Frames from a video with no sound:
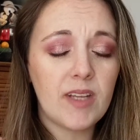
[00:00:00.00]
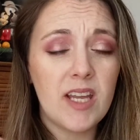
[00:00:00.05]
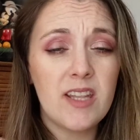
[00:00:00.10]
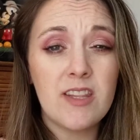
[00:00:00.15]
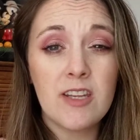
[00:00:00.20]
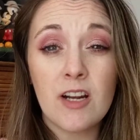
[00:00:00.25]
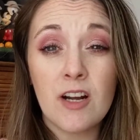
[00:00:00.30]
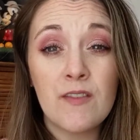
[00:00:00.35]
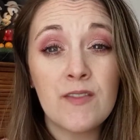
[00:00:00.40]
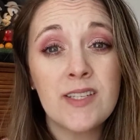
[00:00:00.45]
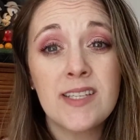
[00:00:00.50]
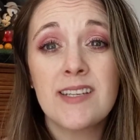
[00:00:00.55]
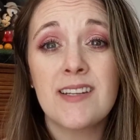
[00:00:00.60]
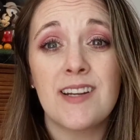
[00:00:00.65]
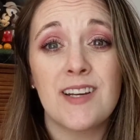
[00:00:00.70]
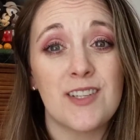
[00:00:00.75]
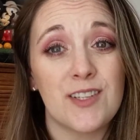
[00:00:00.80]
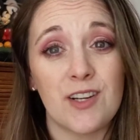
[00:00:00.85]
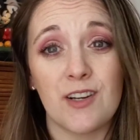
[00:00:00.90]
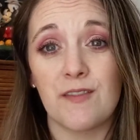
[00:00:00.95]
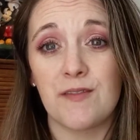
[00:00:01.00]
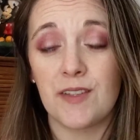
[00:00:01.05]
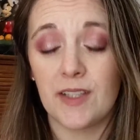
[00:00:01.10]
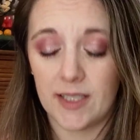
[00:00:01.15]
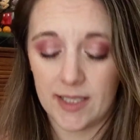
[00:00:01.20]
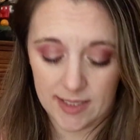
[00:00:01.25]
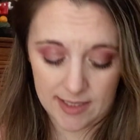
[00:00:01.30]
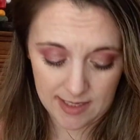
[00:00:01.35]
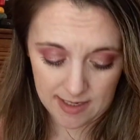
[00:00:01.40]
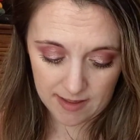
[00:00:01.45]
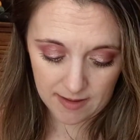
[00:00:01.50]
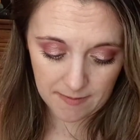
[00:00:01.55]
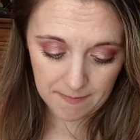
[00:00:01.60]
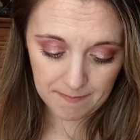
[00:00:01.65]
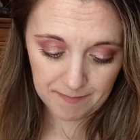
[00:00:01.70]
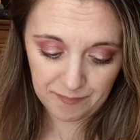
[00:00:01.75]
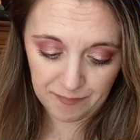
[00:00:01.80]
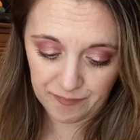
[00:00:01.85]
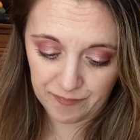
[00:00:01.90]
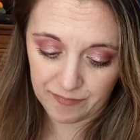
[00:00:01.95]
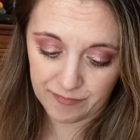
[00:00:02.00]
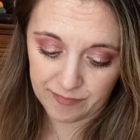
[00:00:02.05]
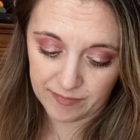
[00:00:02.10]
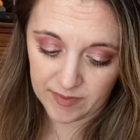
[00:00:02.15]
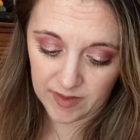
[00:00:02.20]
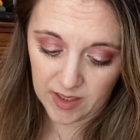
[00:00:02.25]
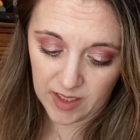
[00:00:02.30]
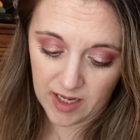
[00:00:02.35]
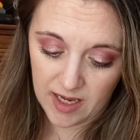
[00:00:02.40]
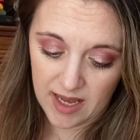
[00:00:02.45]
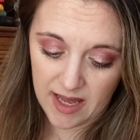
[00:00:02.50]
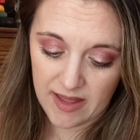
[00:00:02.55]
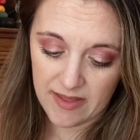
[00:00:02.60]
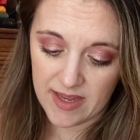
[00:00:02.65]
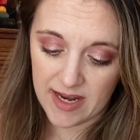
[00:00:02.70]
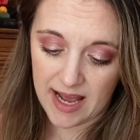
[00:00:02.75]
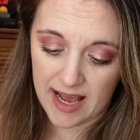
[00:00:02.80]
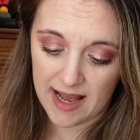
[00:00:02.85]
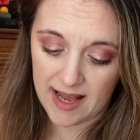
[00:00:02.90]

And then all of a sudden, I start feeling sick. And then